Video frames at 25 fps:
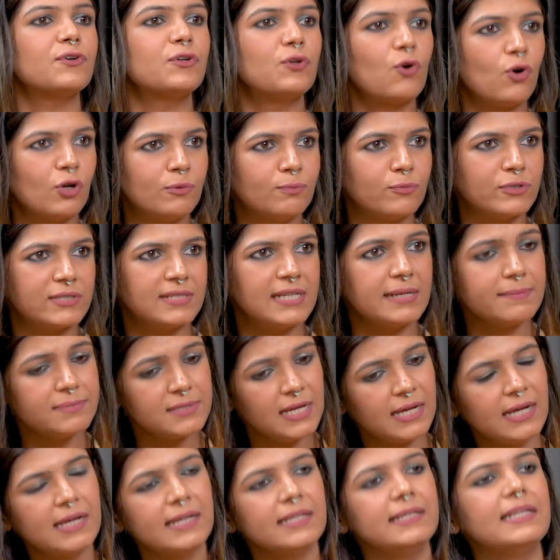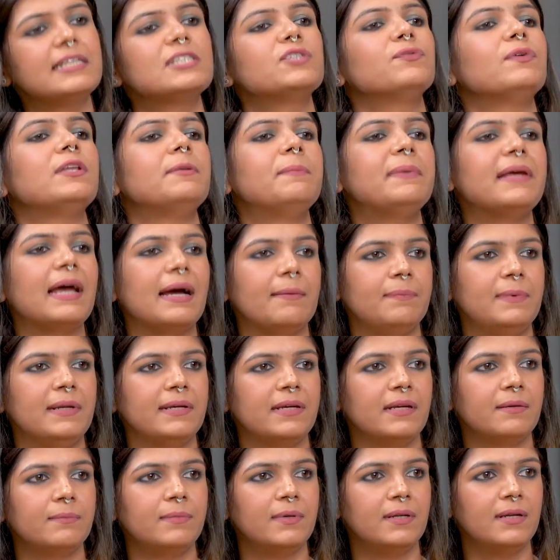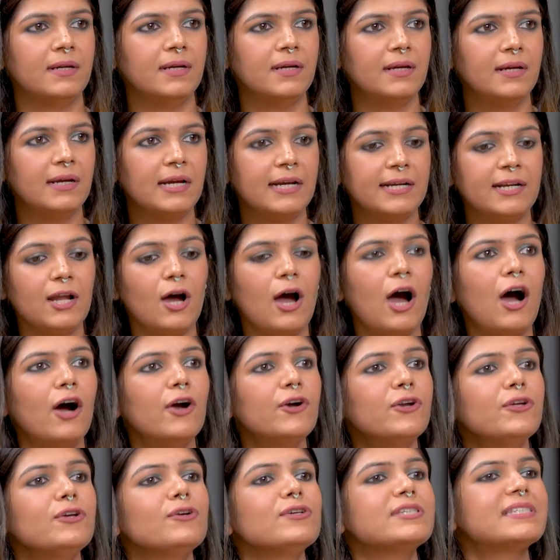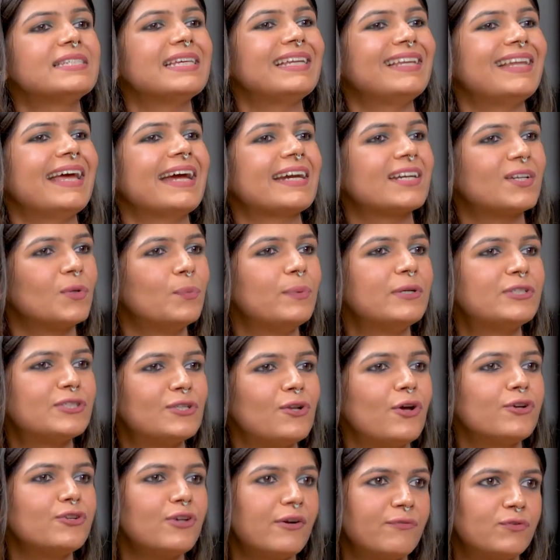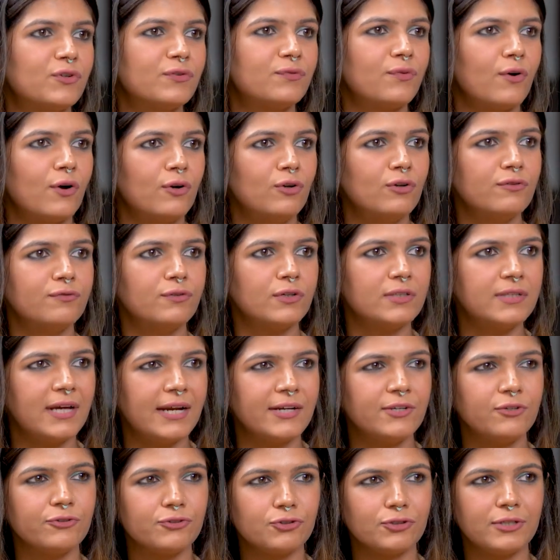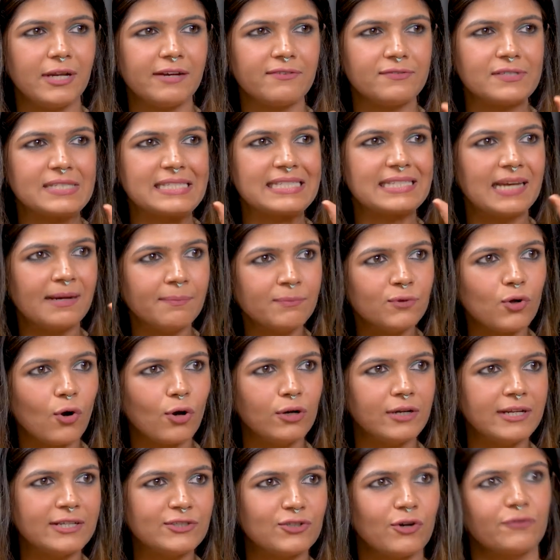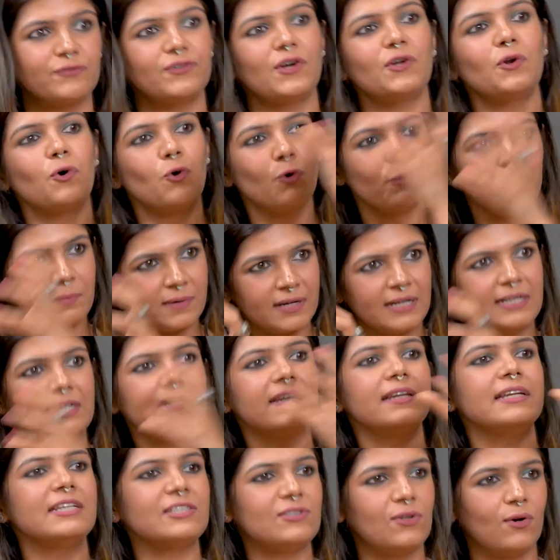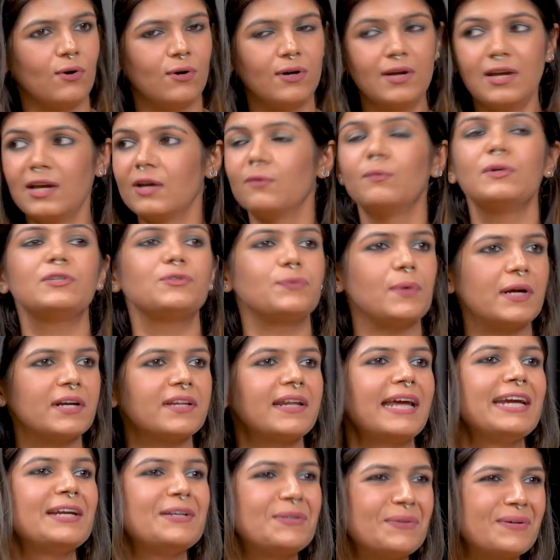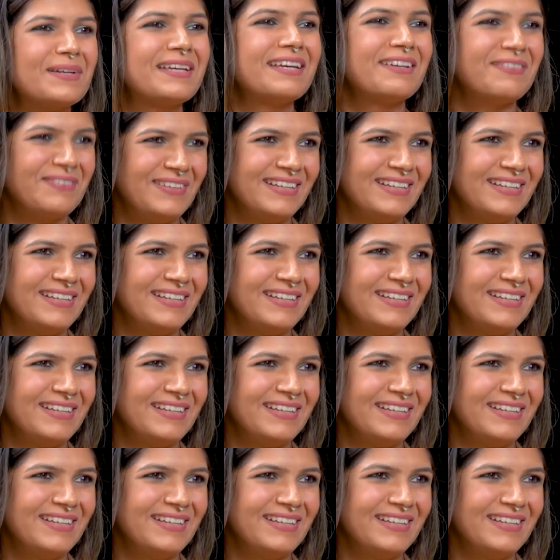for non-Muslims, this will be applicable. Now, how do you select which law you have to follow? For that, you should have some knowledge of your home country's law, which we are trying to give